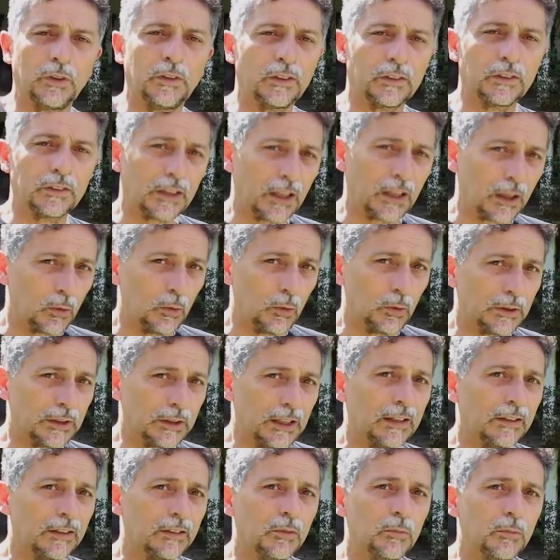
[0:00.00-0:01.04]
One thing that
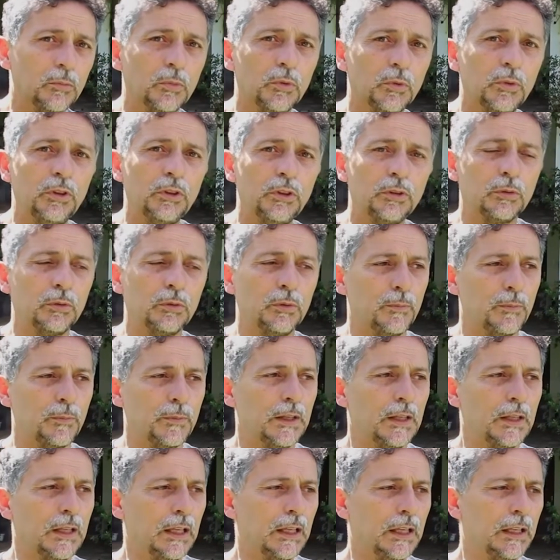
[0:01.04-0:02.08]
happens a lot is
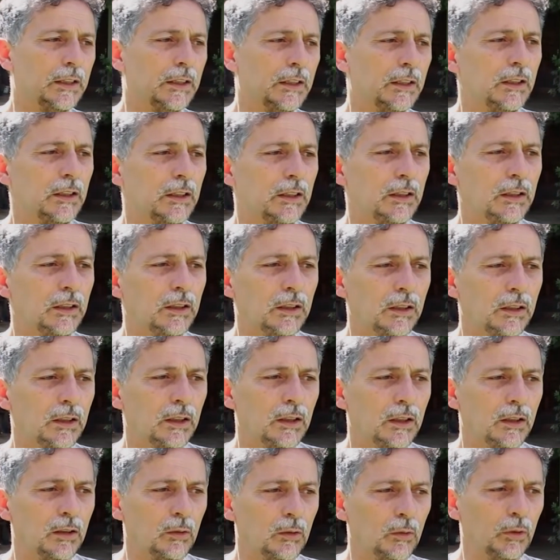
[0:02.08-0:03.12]
when someone is
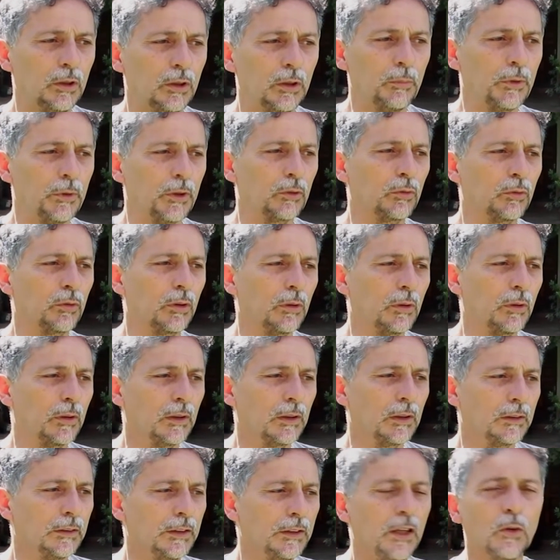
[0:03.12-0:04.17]
addicted or use
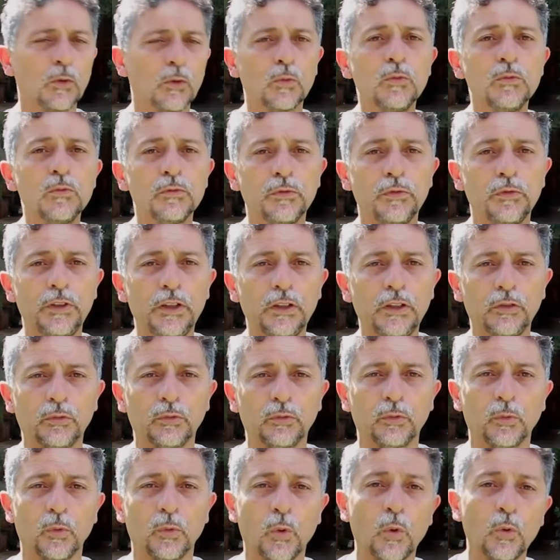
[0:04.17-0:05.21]
drugs, they feel
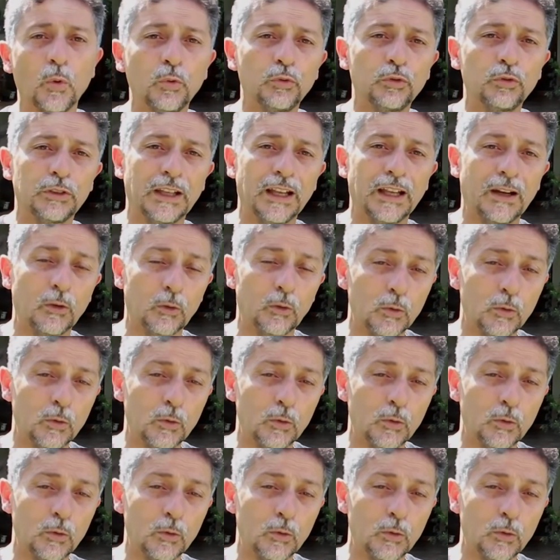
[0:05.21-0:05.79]
euphoria.